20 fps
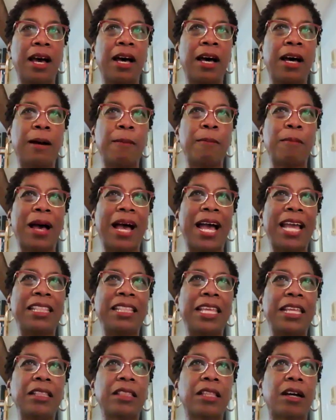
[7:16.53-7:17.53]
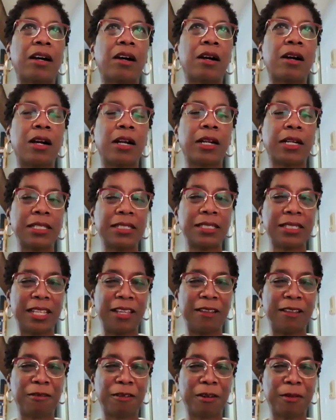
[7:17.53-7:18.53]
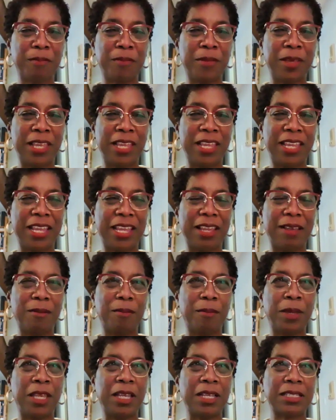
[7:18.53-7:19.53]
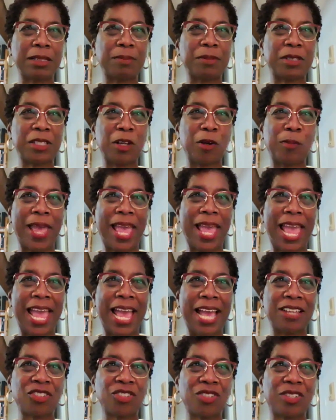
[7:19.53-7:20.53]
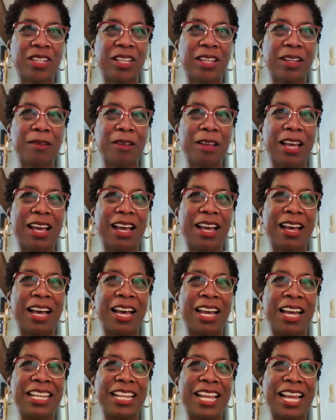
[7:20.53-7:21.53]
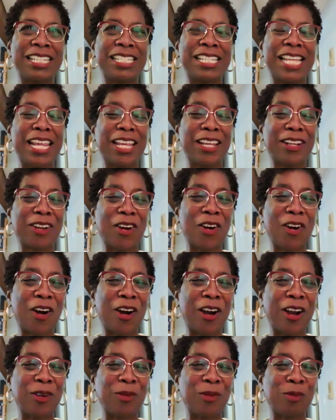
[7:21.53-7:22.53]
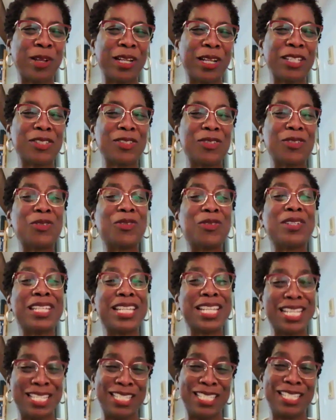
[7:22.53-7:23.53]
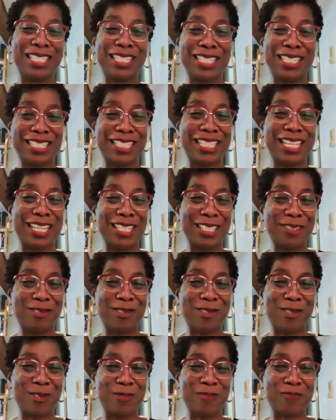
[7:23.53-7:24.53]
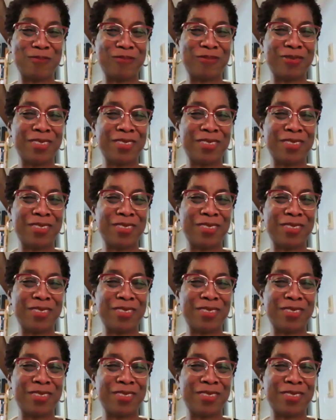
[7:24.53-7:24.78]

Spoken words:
I think the hardest thing for me, because I'm so passionate, I take it hard when a student isn't successful